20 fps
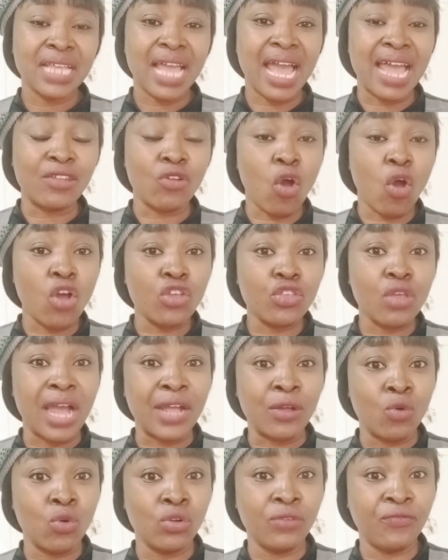And all you
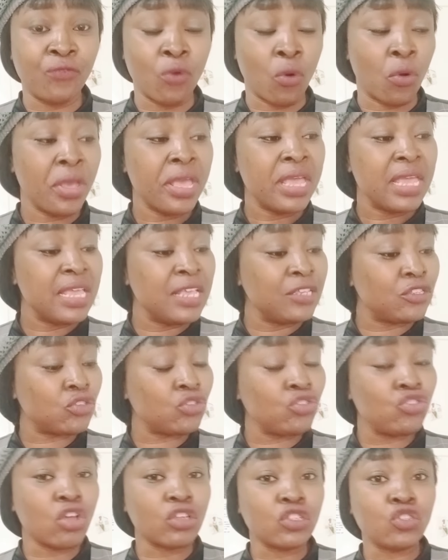are good for is
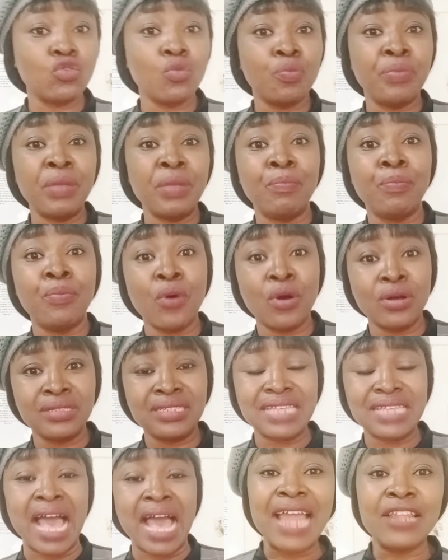just to be
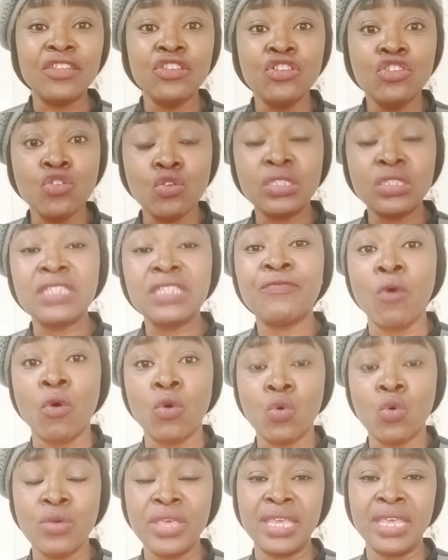burnt and used
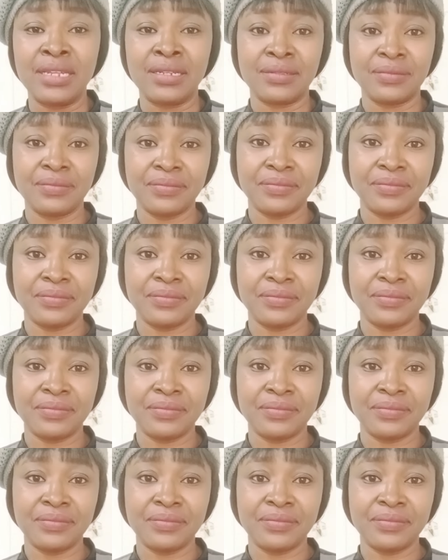for cooking.